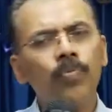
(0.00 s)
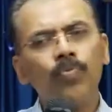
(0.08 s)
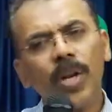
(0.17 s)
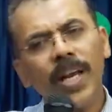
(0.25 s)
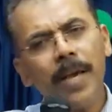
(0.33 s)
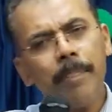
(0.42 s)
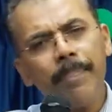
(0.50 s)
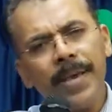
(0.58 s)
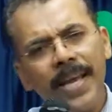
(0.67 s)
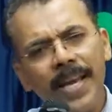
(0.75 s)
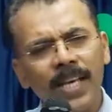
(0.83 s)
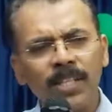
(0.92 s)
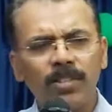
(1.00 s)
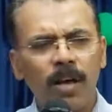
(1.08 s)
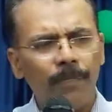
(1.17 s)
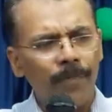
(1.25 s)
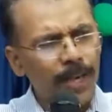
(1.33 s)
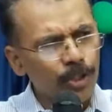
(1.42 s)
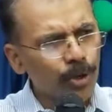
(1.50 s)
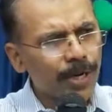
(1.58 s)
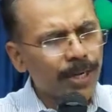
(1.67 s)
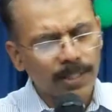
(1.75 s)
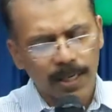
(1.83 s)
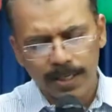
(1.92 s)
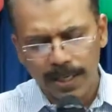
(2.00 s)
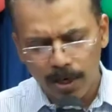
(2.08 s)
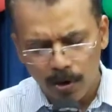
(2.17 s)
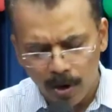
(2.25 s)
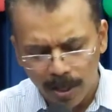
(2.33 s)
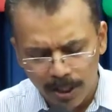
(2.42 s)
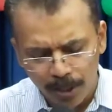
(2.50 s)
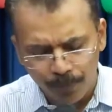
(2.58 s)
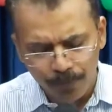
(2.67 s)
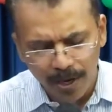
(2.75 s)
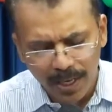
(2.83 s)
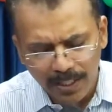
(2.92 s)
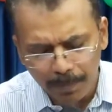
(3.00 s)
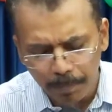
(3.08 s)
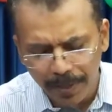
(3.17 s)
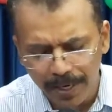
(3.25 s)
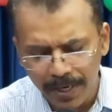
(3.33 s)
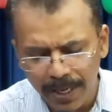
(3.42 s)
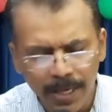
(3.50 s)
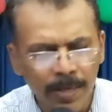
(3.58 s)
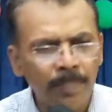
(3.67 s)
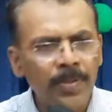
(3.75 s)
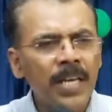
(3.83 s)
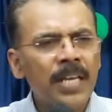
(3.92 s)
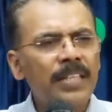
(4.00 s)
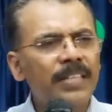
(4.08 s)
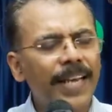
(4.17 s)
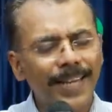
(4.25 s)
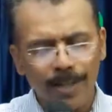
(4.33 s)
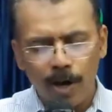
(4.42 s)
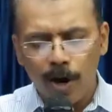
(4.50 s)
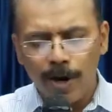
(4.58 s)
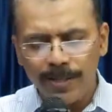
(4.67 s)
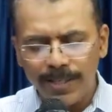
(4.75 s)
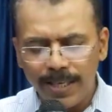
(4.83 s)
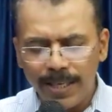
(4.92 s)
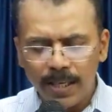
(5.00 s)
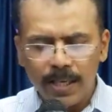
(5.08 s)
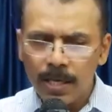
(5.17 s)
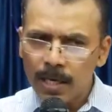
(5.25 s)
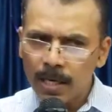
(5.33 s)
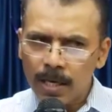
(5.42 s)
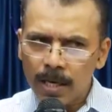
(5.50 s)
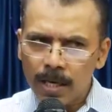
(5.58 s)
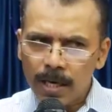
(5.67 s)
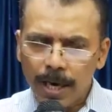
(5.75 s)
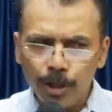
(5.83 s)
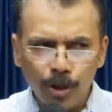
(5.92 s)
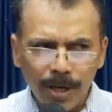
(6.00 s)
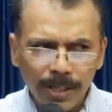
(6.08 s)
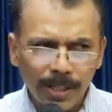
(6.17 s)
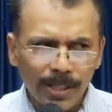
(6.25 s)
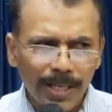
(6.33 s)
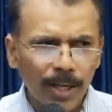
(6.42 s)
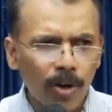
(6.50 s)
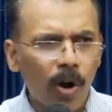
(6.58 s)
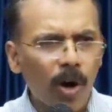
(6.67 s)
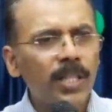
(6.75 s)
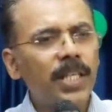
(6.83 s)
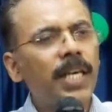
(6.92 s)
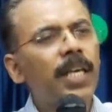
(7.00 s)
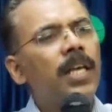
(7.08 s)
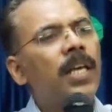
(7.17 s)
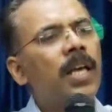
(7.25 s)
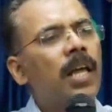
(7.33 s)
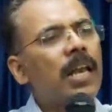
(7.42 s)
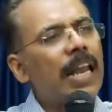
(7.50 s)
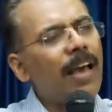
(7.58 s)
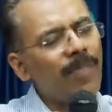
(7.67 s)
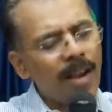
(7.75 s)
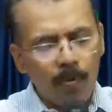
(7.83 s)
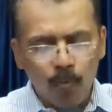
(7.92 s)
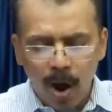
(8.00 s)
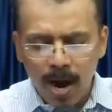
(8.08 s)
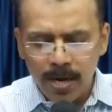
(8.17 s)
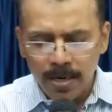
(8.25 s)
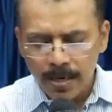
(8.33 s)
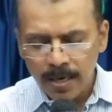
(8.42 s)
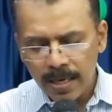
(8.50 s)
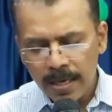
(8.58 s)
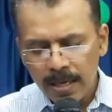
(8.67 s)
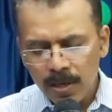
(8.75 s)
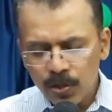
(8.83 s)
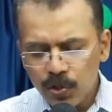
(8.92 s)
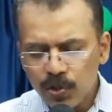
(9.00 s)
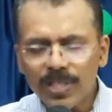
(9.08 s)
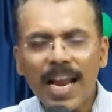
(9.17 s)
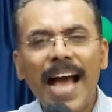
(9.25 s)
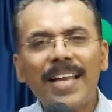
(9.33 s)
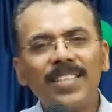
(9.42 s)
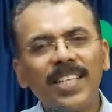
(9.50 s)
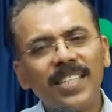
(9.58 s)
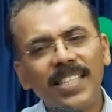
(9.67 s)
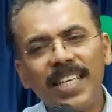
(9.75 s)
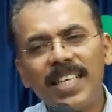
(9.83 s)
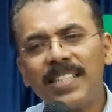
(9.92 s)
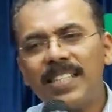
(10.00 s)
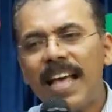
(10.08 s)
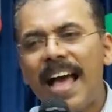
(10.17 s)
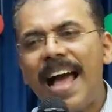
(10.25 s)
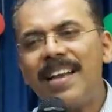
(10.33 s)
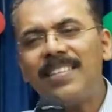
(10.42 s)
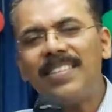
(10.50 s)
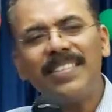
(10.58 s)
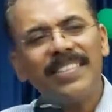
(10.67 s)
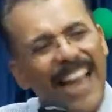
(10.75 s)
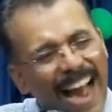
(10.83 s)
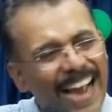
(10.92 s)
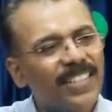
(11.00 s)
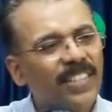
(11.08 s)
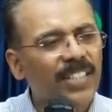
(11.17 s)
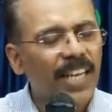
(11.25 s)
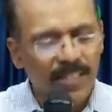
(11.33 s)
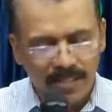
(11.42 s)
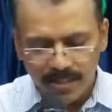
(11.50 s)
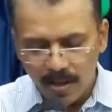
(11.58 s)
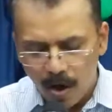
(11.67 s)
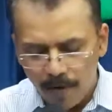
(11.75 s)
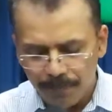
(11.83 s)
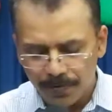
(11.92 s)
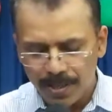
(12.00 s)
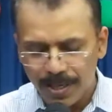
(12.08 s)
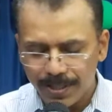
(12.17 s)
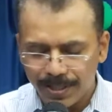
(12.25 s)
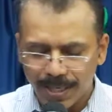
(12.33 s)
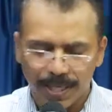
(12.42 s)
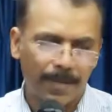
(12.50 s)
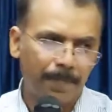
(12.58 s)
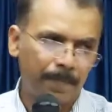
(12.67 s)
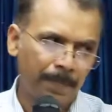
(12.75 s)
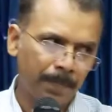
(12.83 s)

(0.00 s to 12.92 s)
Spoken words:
Three meanings of educational technology. First meaning, technology, education technology, level 1, strategies and tactics of teaching.